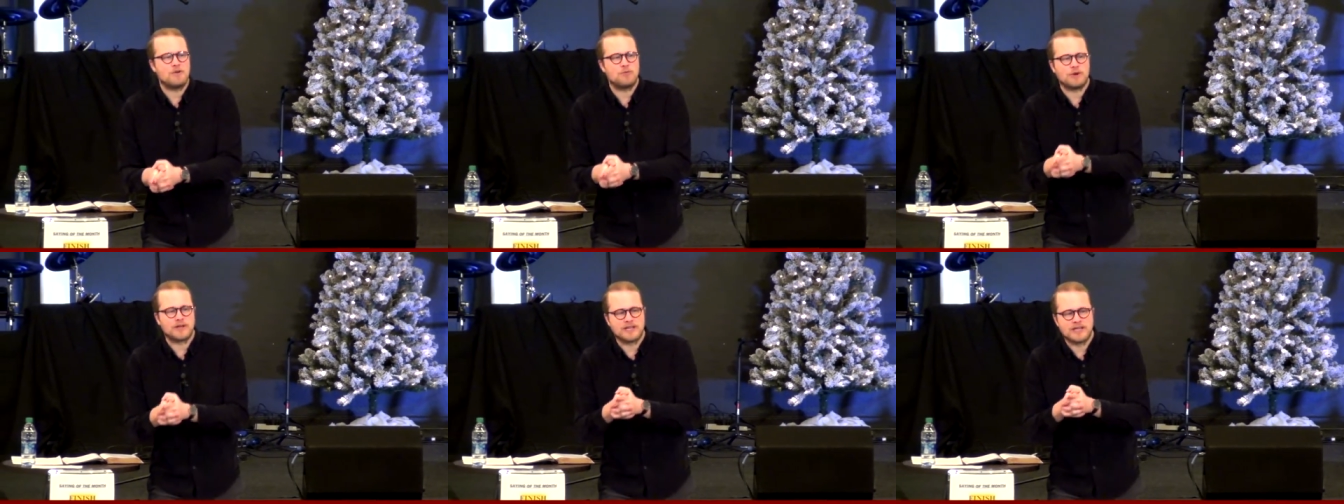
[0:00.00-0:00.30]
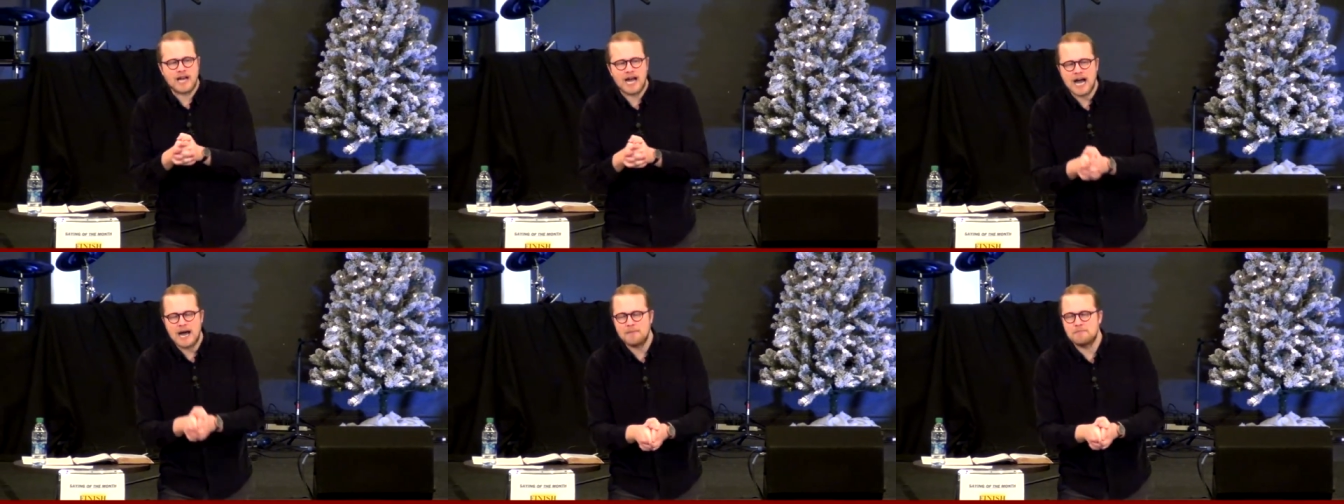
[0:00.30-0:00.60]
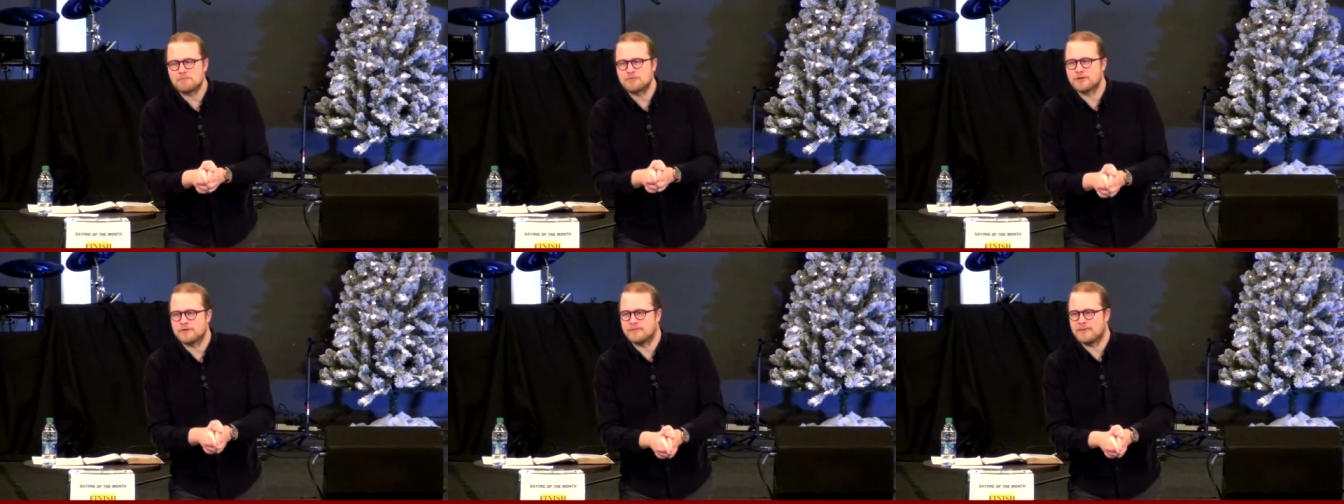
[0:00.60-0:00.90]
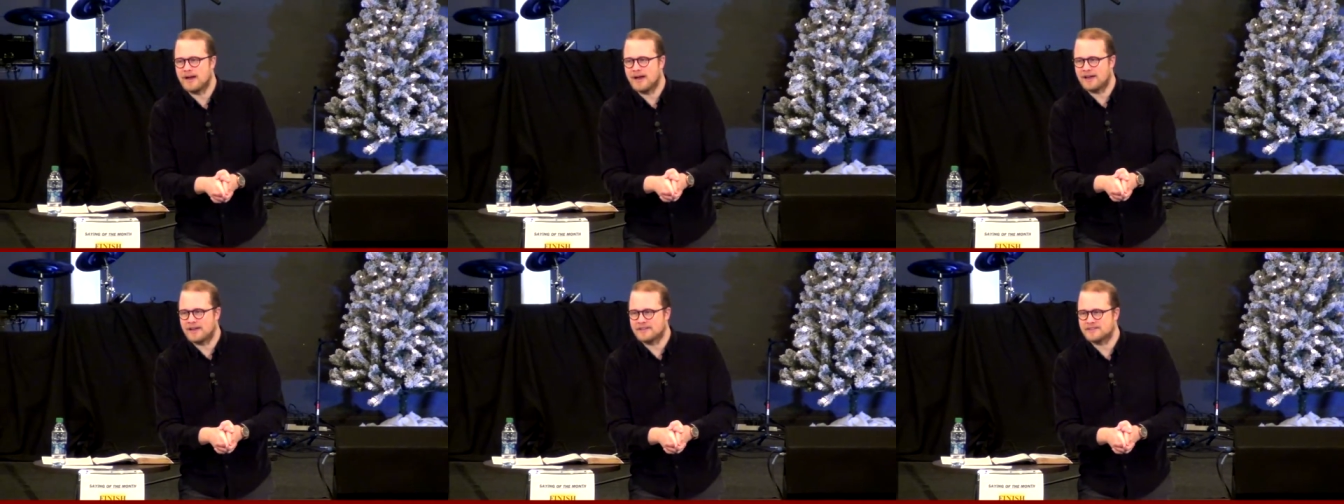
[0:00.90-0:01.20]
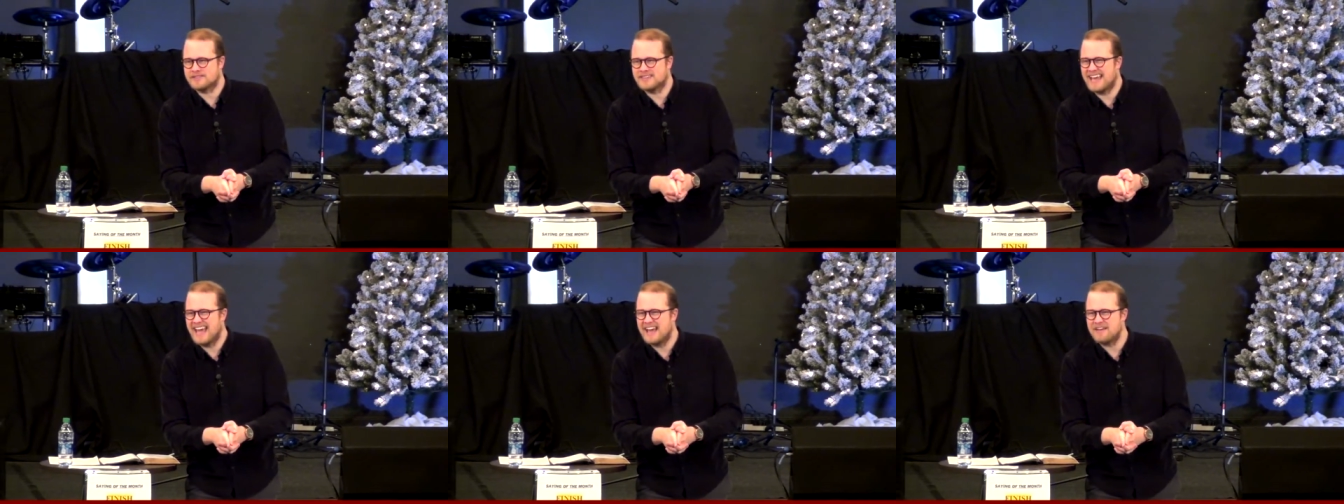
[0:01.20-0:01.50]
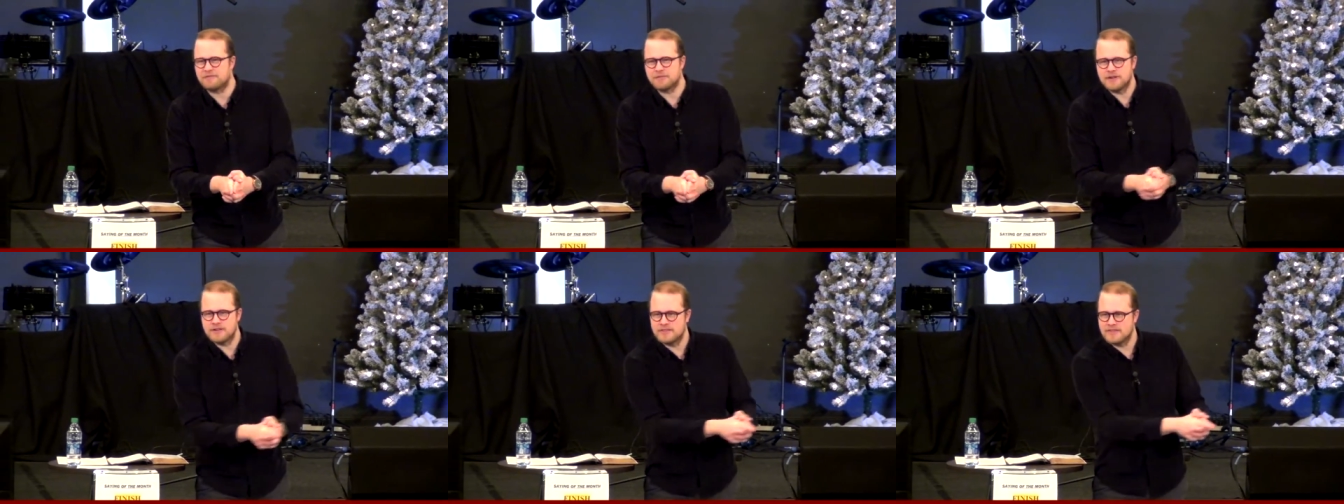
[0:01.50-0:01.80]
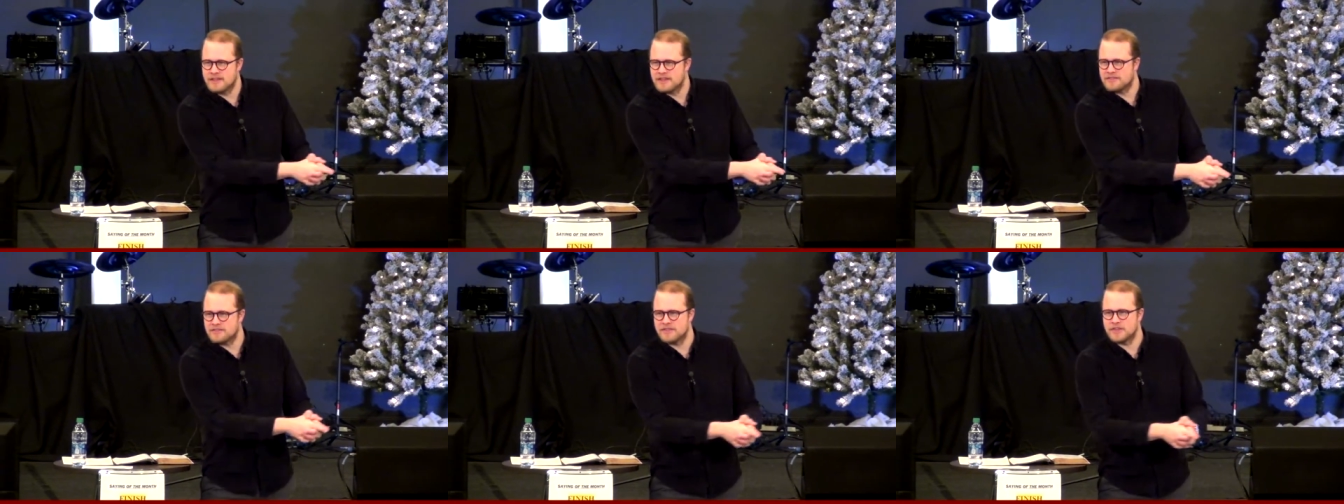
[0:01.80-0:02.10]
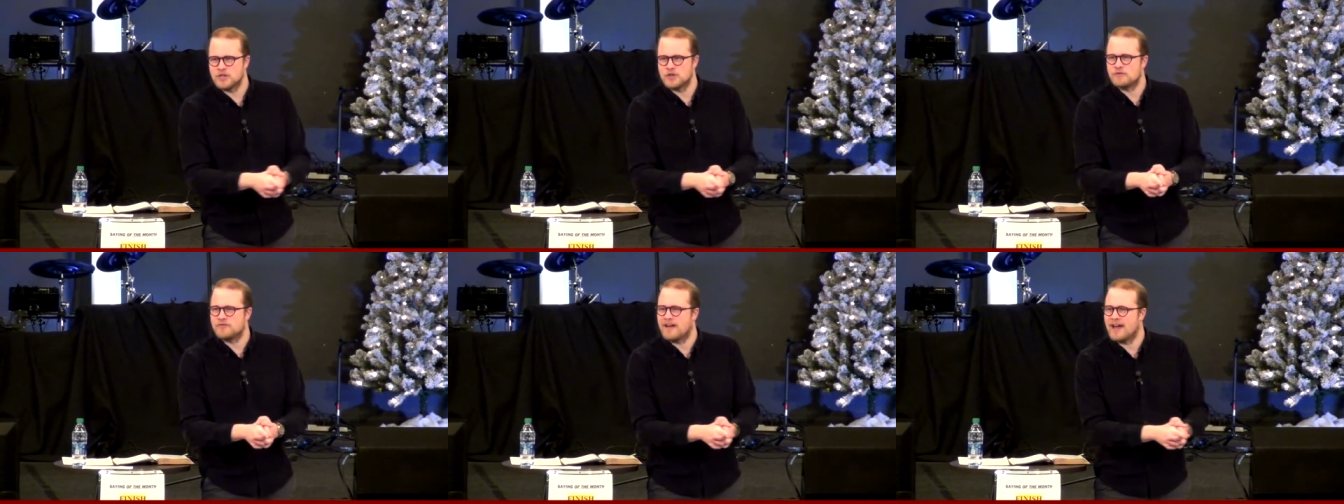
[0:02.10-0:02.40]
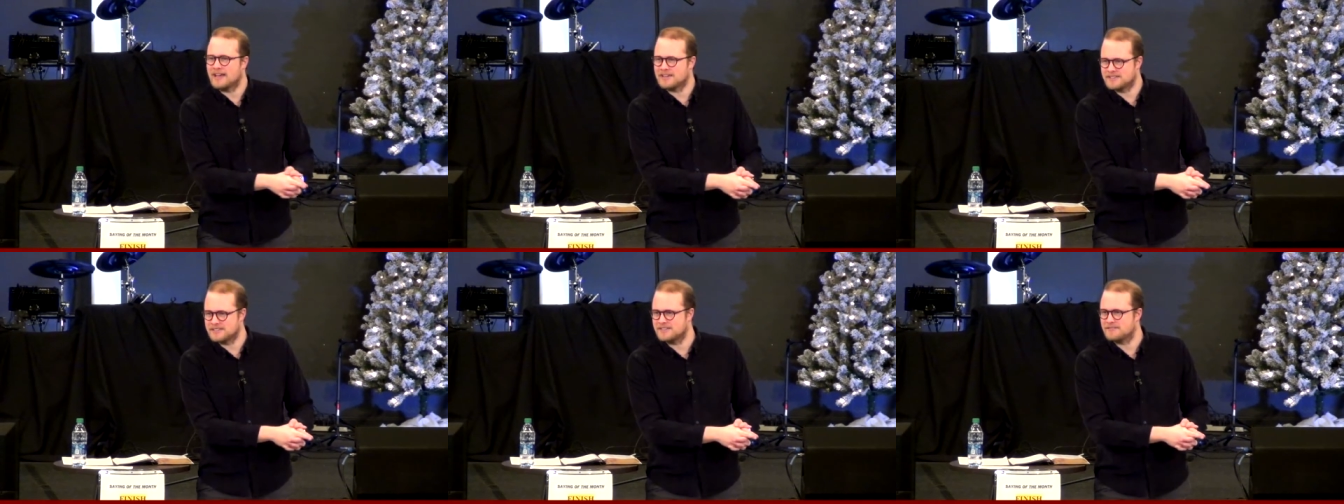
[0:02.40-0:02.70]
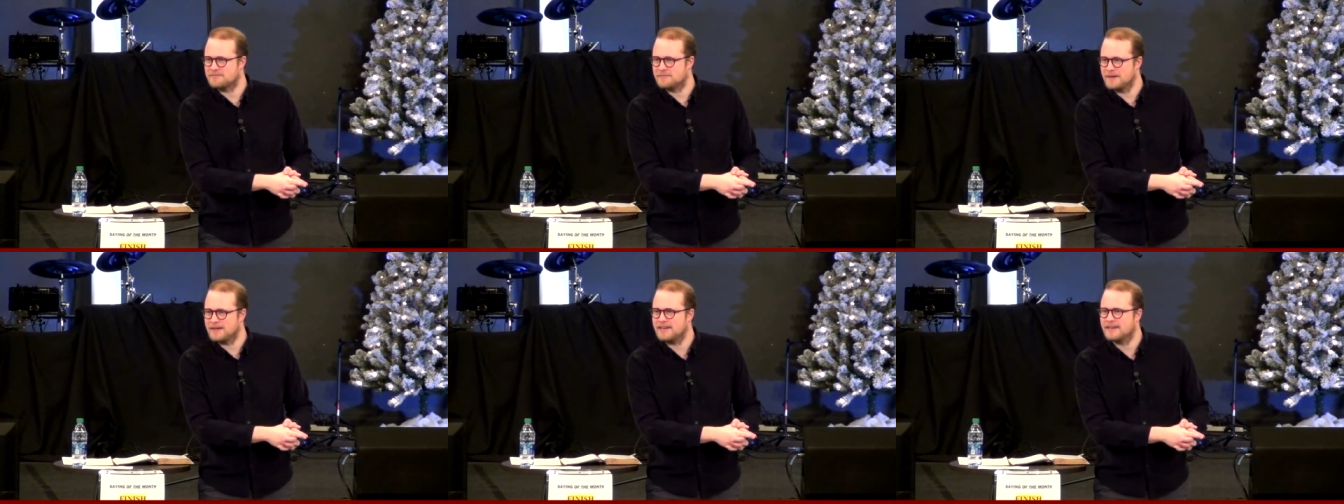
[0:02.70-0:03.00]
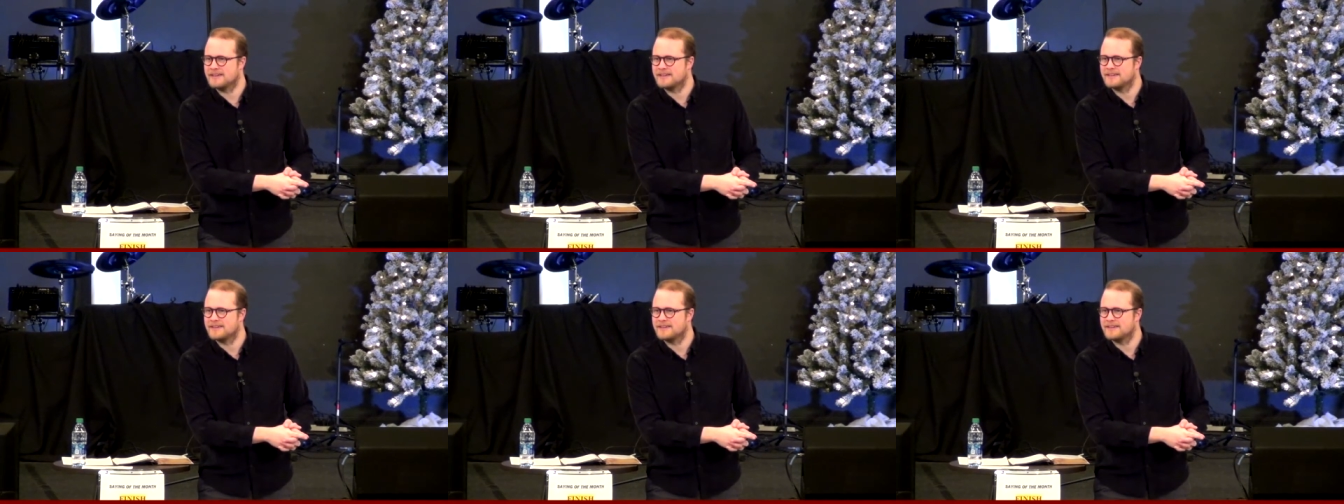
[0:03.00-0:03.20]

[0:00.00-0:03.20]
would compromise everything that you've asked of me.